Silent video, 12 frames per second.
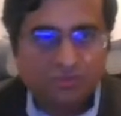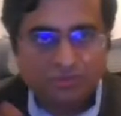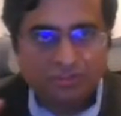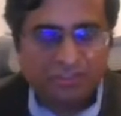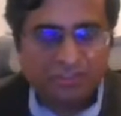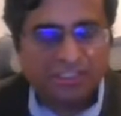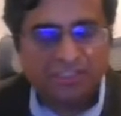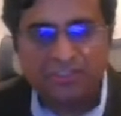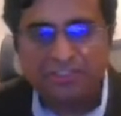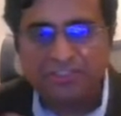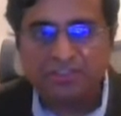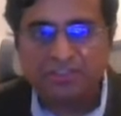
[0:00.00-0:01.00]
So it is a
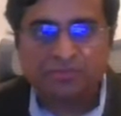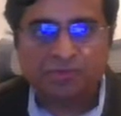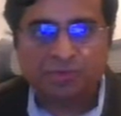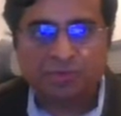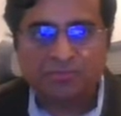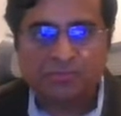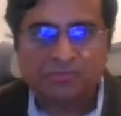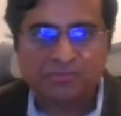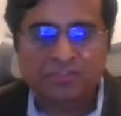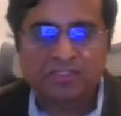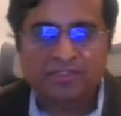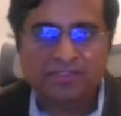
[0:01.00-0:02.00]
continuous
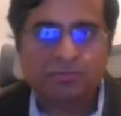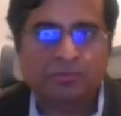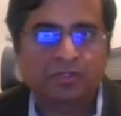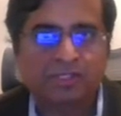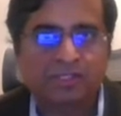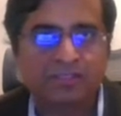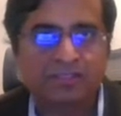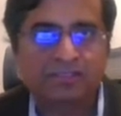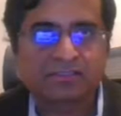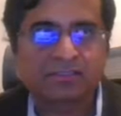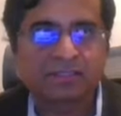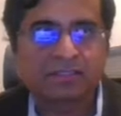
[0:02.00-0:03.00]
process. That's what
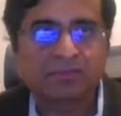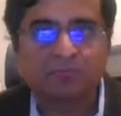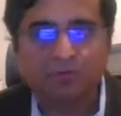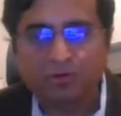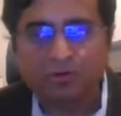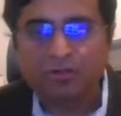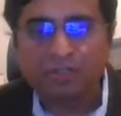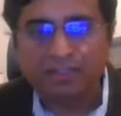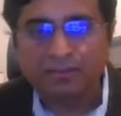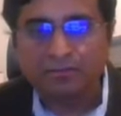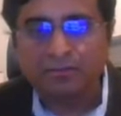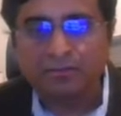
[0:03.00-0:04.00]
is involved
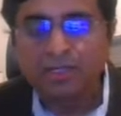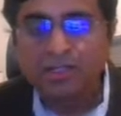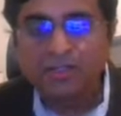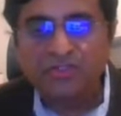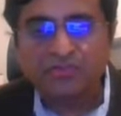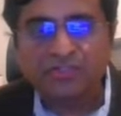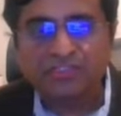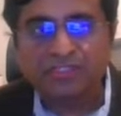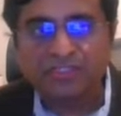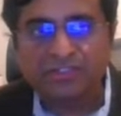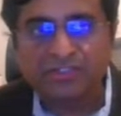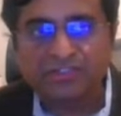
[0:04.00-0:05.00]
in using
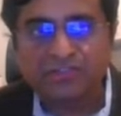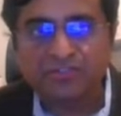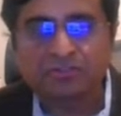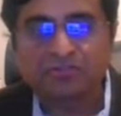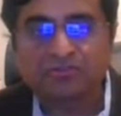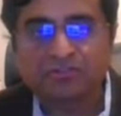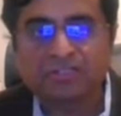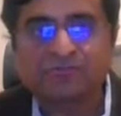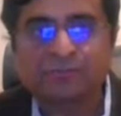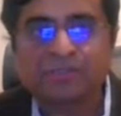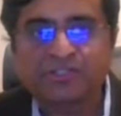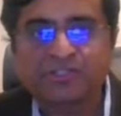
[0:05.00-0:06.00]
a digital
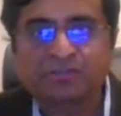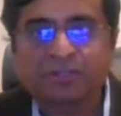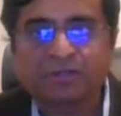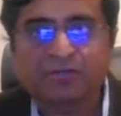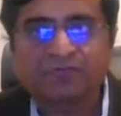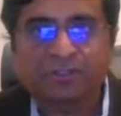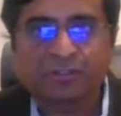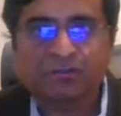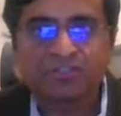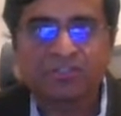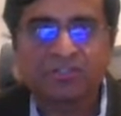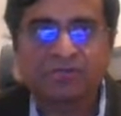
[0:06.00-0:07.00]
transformation kind of
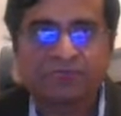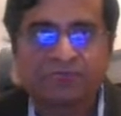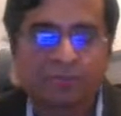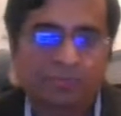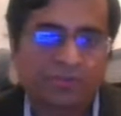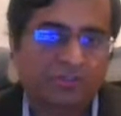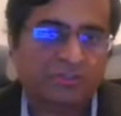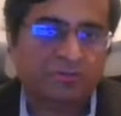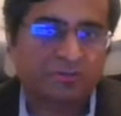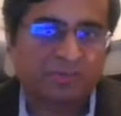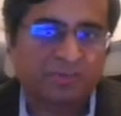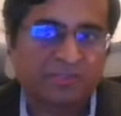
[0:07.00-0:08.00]
technology for production
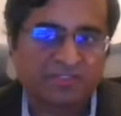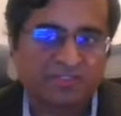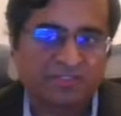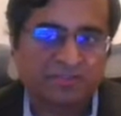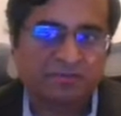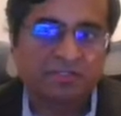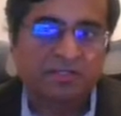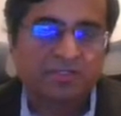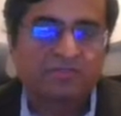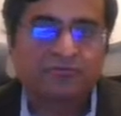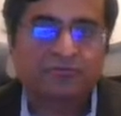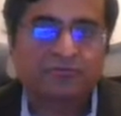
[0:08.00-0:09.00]
optimization.
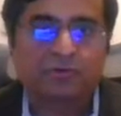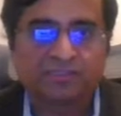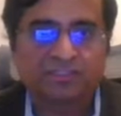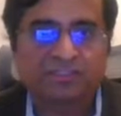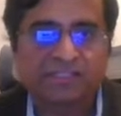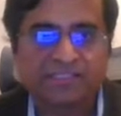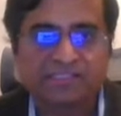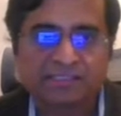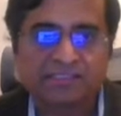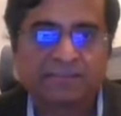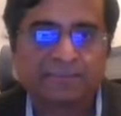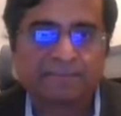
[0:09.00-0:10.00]
So if you go to the next
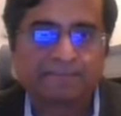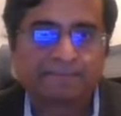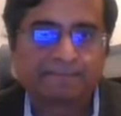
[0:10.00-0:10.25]
slide.